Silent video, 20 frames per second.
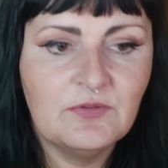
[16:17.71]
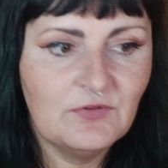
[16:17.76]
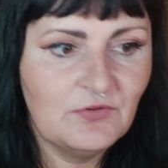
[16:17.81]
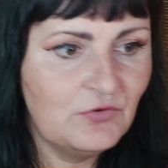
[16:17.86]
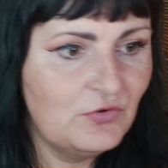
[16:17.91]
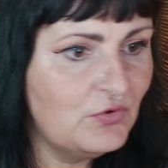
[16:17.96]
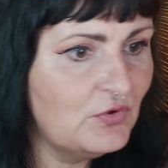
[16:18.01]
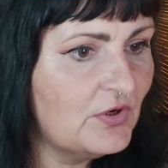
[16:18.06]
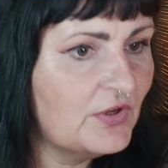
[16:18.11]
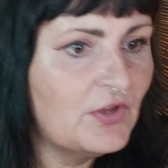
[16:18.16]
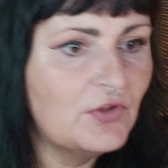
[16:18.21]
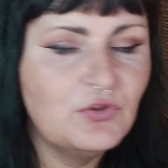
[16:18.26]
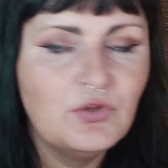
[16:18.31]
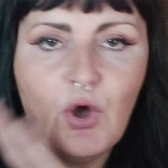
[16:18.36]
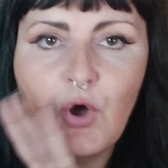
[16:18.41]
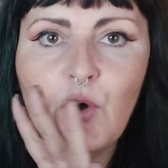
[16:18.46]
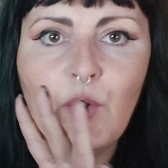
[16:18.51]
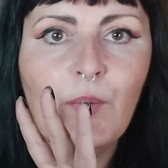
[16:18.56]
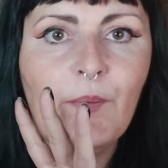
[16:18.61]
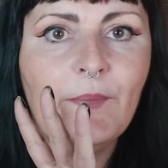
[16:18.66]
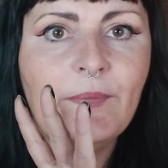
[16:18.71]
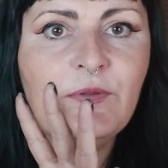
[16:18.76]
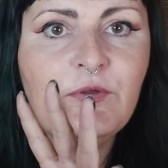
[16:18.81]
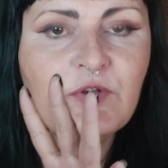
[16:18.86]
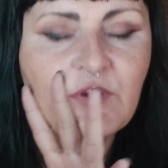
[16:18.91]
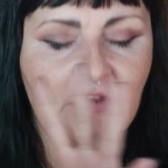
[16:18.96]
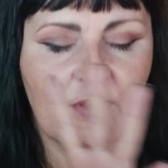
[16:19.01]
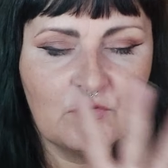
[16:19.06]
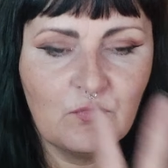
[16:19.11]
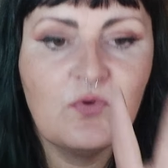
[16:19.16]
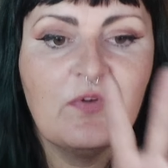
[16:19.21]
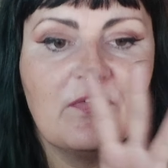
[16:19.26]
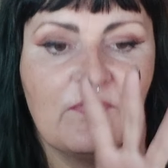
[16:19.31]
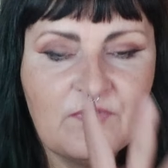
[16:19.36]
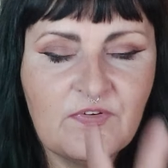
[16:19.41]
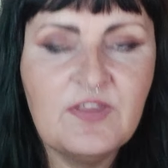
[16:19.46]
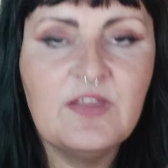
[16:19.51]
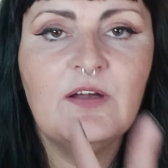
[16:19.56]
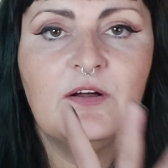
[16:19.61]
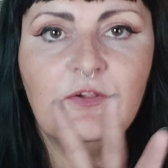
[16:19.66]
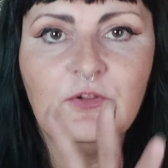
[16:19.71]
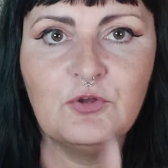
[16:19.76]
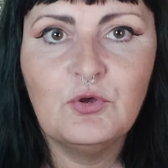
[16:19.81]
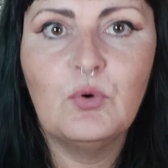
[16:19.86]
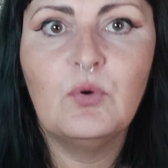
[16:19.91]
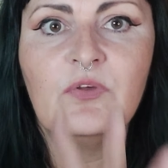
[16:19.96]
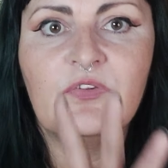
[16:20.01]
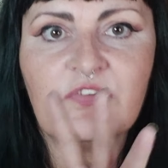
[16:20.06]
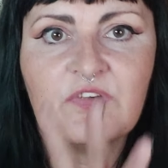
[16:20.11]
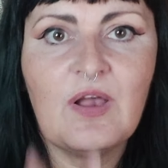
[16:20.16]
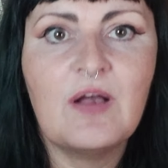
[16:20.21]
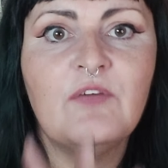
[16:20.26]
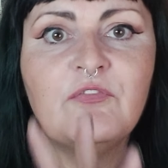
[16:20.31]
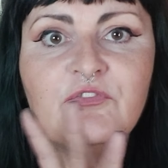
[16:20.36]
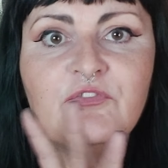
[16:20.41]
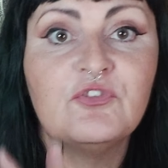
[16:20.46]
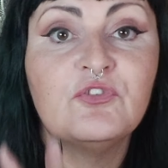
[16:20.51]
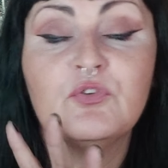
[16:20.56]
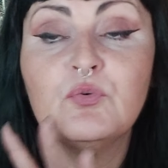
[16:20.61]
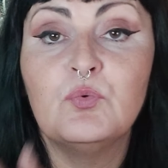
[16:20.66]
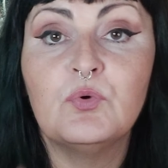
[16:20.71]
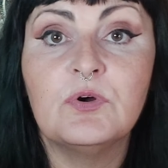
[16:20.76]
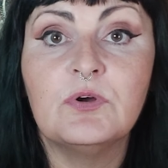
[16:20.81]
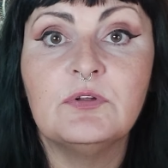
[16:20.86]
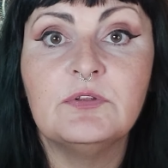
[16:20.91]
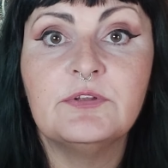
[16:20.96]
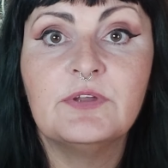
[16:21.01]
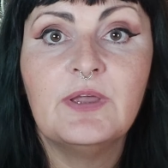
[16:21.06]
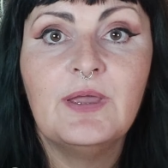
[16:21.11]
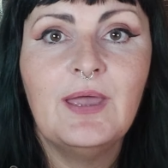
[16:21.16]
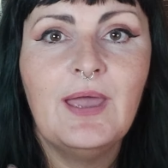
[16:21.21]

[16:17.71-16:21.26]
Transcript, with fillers: you're gonna know you're gonna reveal yourself to the world